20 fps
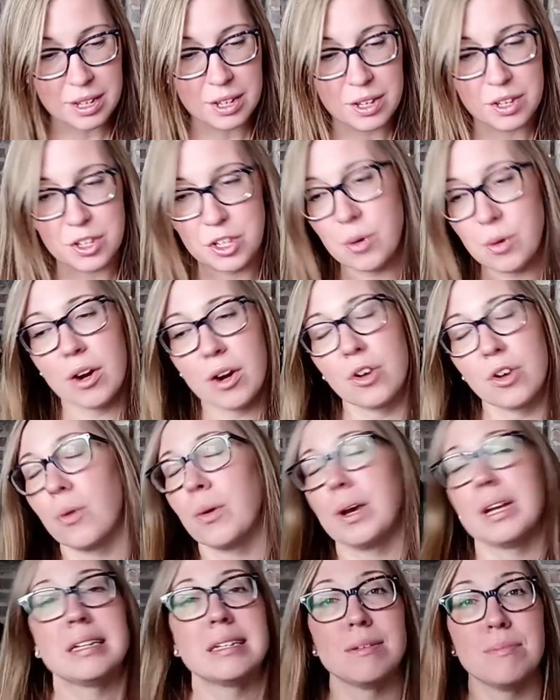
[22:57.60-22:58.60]
you are
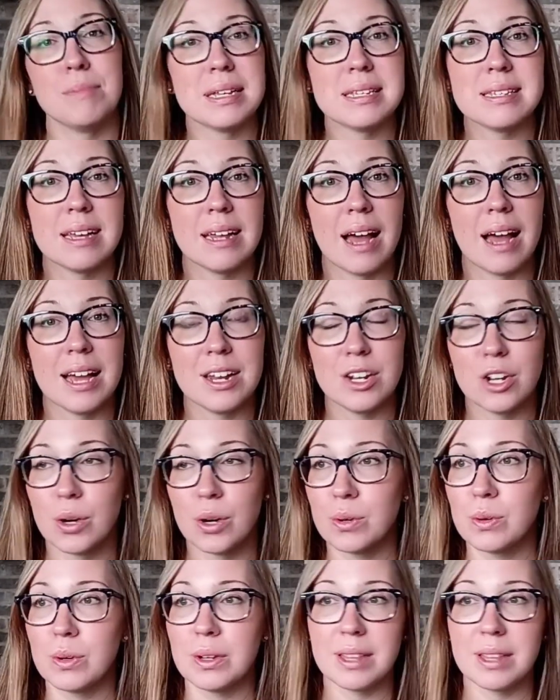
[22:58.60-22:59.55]
going to miss it. I know